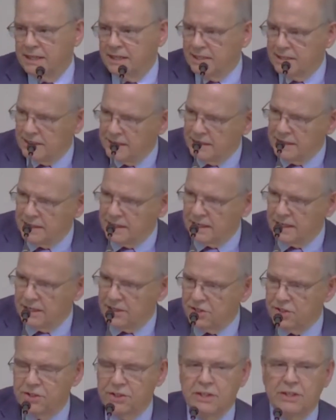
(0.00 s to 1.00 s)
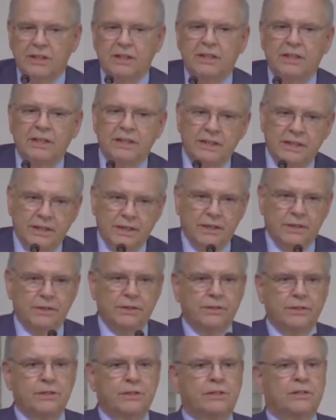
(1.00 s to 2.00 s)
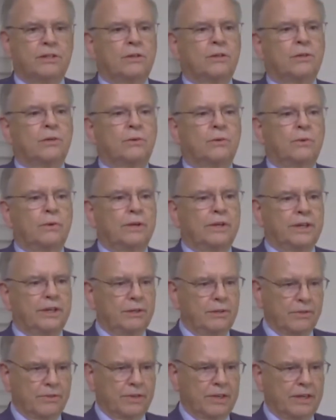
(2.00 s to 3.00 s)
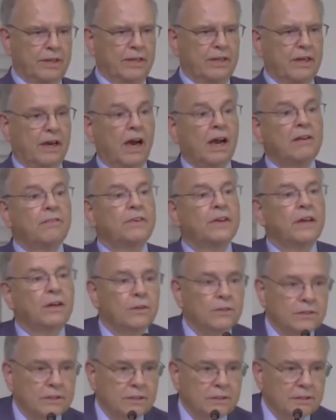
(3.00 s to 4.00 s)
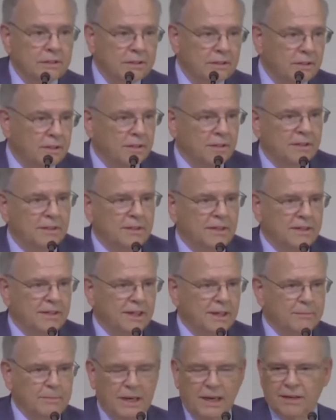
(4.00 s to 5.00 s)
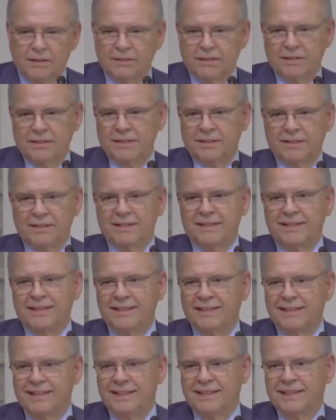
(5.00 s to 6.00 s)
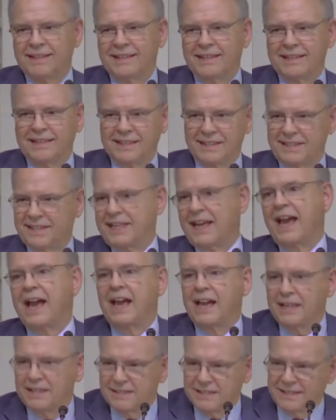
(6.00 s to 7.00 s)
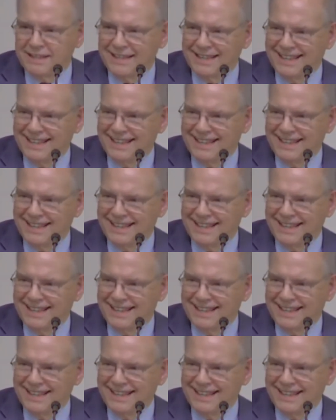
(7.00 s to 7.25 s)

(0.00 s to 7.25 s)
teenage years. So what do you think I felt about this task?